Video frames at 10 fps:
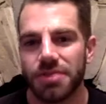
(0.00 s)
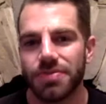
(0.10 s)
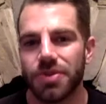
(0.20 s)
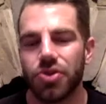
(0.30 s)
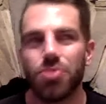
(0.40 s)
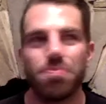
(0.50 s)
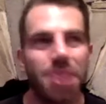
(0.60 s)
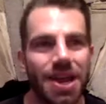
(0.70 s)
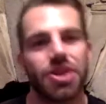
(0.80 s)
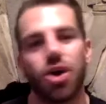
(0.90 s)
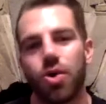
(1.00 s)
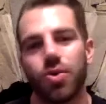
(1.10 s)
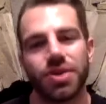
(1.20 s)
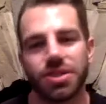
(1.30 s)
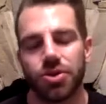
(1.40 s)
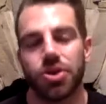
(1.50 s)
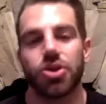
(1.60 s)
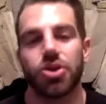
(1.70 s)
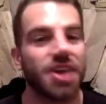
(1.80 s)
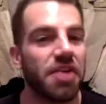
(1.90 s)
your main goal is to, I don't
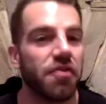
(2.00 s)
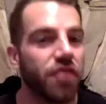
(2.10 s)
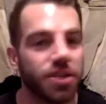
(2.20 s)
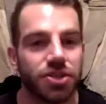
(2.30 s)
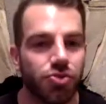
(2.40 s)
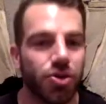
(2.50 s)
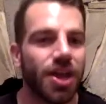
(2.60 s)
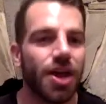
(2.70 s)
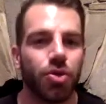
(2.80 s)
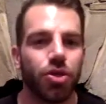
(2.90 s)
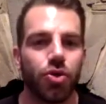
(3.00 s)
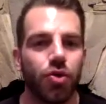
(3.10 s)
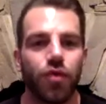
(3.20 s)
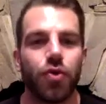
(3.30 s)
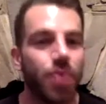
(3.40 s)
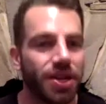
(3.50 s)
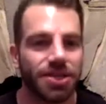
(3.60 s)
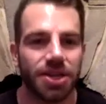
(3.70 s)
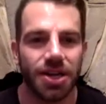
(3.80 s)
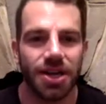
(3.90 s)
know, get fitter or get healthier or feel
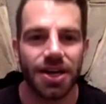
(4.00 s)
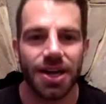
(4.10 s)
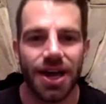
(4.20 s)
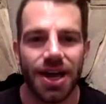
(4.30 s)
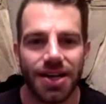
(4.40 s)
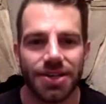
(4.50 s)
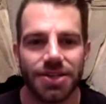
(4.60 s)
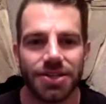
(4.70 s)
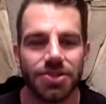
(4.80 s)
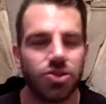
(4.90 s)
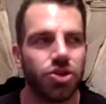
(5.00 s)
better. And, you